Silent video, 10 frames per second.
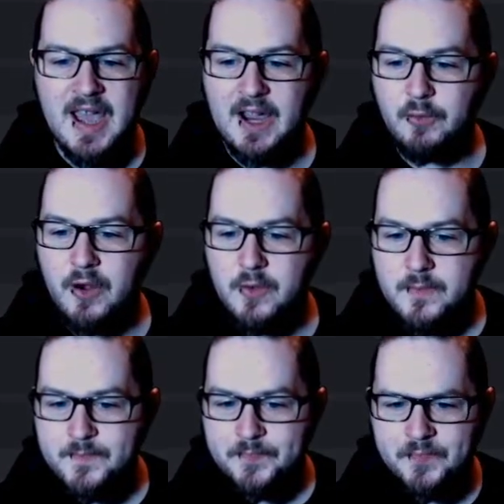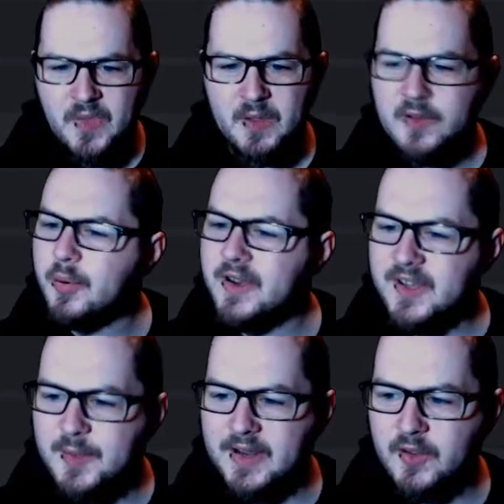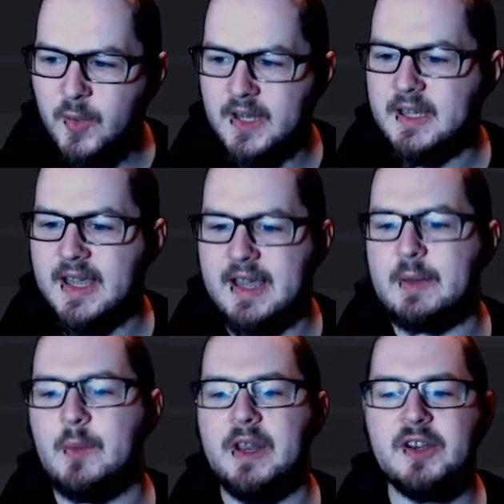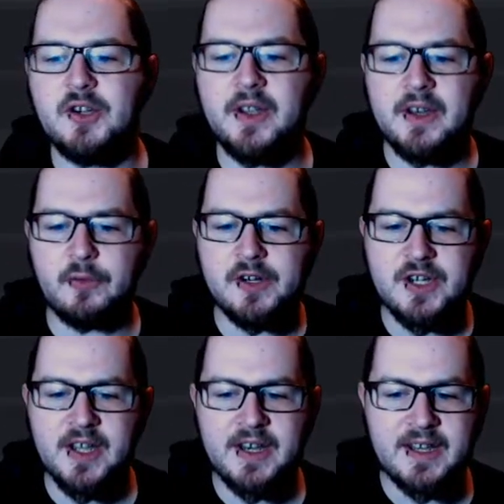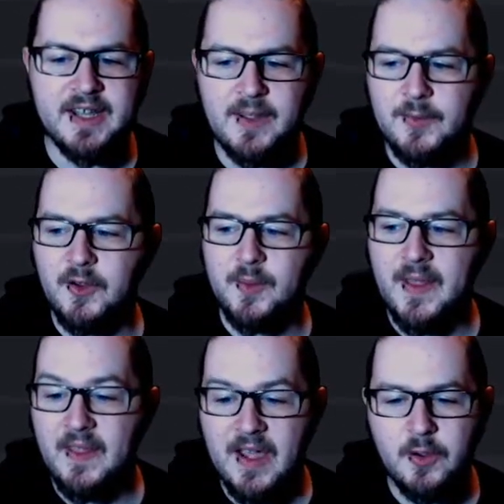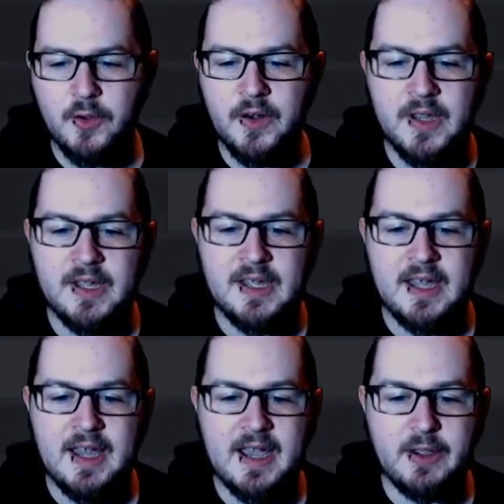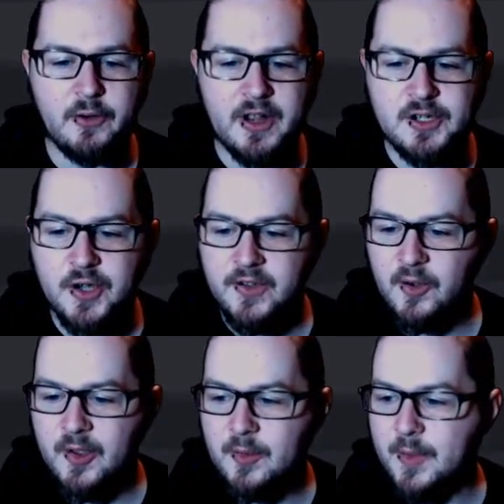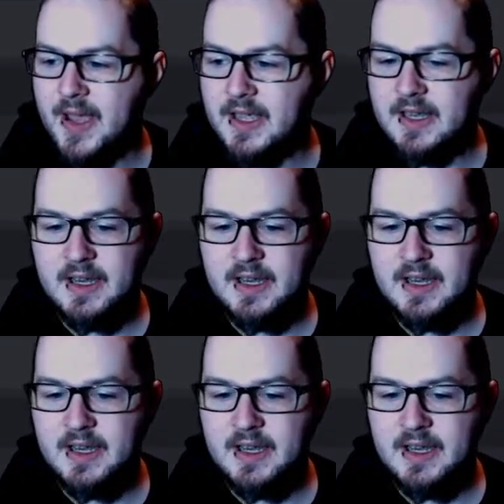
Grow, surprised he played so well. When he joined originally, I didn't think he was going to be that good. Craig Shaw's going to be coming back.